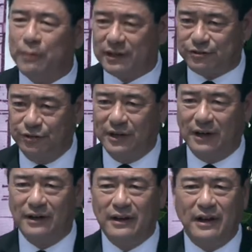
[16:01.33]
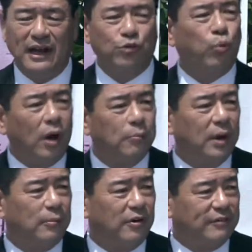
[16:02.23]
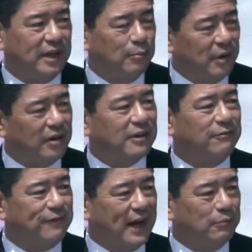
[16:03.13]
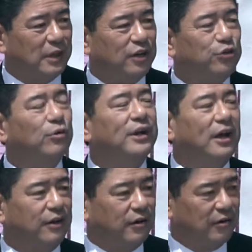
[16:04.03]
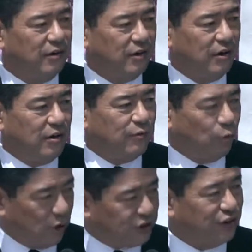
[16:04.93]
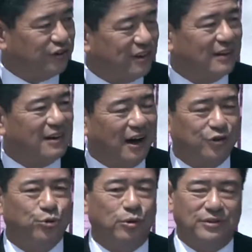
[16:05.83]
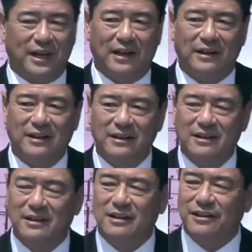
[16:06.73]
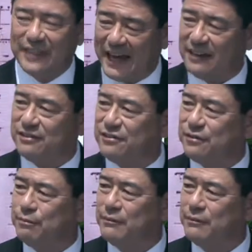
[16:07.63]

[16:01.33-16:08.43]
Masuda, as one member of the American family to another, for what your son Kazuo did, thanks."